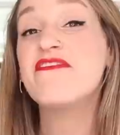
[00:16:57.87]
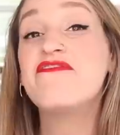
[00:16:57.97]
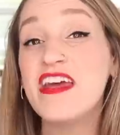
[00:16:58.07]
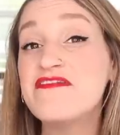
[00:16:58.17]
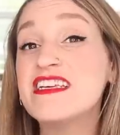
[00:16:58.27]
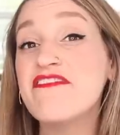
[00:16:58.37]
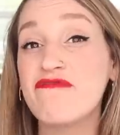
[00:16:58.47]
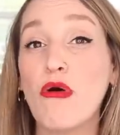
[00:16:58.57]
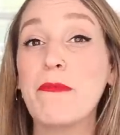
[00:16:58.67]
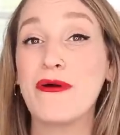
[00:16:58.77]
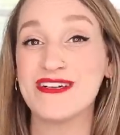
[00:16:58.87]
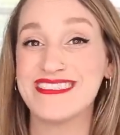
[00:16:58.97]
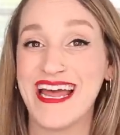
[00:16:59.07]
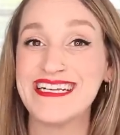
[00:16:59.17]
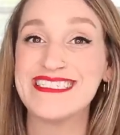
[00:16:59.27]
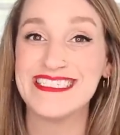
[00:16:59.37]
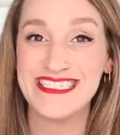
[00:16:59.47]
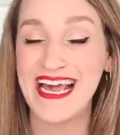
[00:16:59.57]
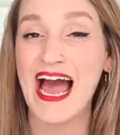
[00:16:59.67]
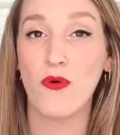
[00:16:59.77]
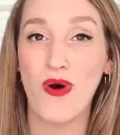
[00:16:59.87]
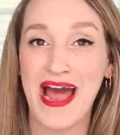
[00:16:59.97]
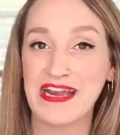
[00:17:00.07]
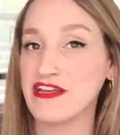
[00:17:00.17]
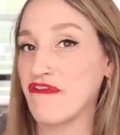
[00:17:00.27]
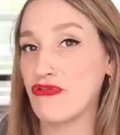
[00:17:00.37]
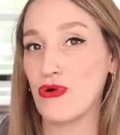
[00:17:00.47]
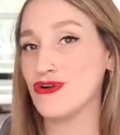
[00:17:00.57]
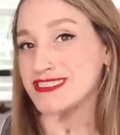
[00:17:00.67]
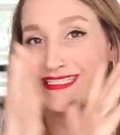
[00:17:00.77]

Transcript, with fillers: 54% DIYed their florals